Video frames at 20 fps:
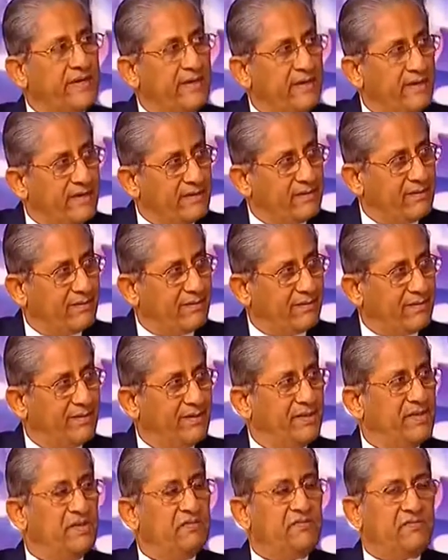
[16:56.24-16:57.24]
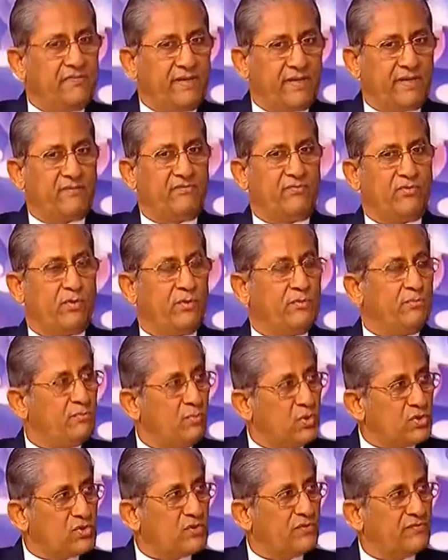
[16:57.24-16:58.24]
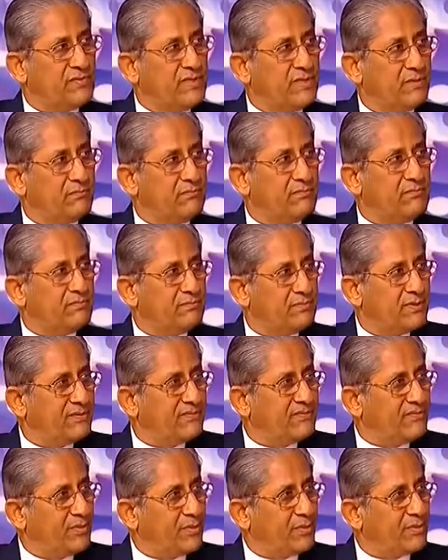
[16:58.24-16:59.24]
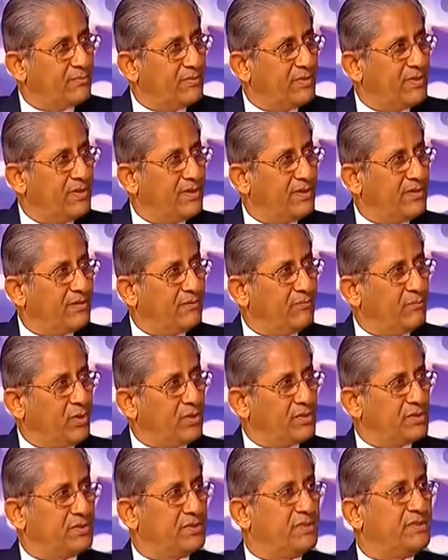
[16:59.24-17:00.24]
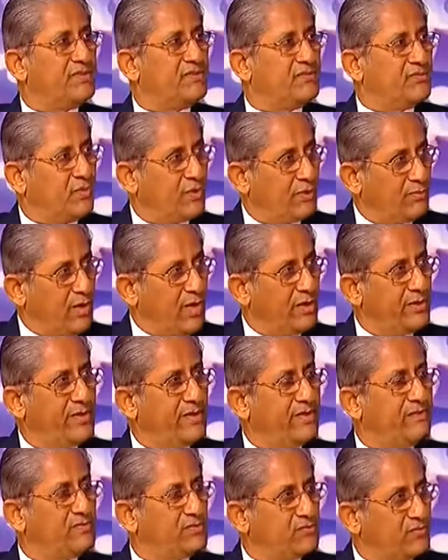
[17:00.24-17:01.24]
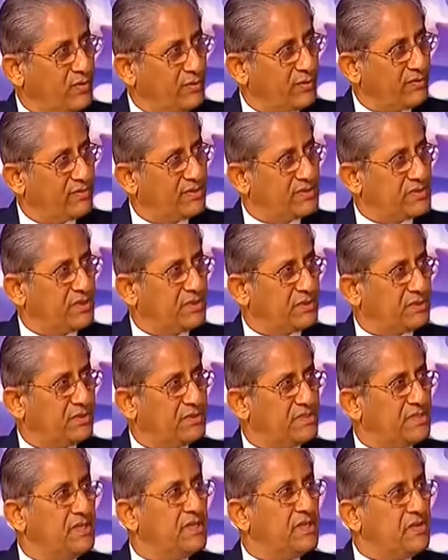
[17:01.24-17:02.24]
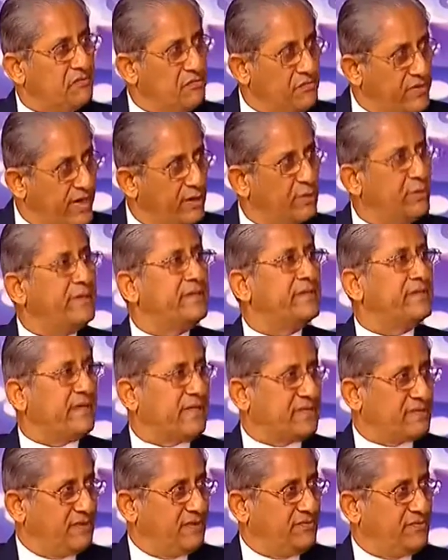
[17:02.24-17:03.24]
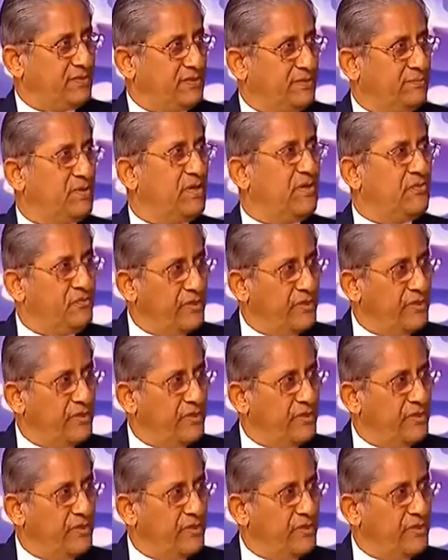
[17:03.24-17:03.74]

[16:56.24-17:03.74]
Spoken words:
very little. In fact, for most of them, for Mauritius, for Maldives, for Seychelles, we are doing the tasking for them.